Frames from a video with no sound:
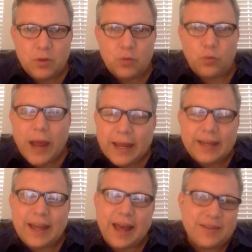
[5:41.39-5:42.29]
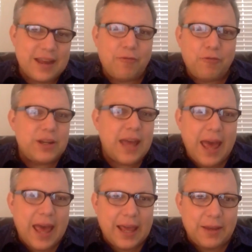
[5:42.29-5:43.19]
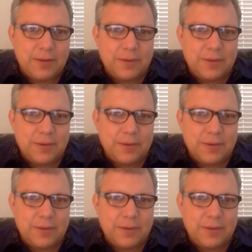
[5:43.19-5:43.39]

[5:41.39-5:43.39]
Recognize every day